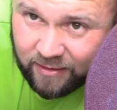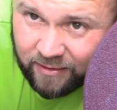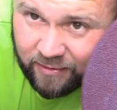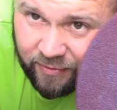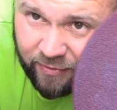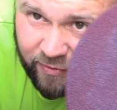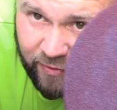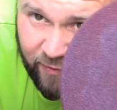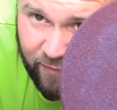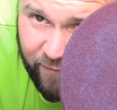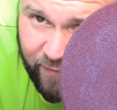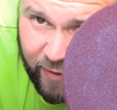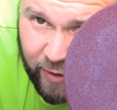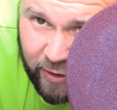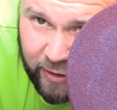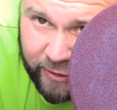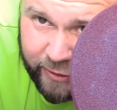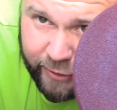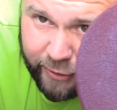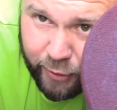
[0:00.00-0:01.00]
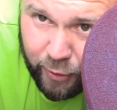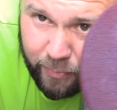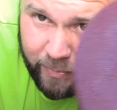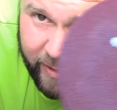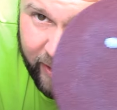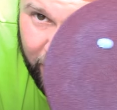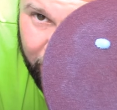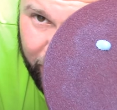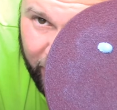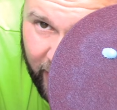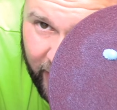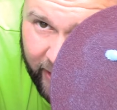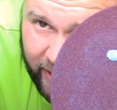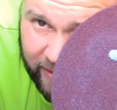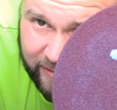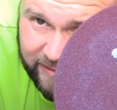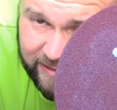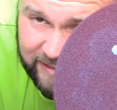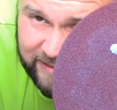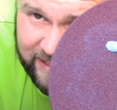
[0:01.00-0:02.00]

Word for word: the very little bit of product it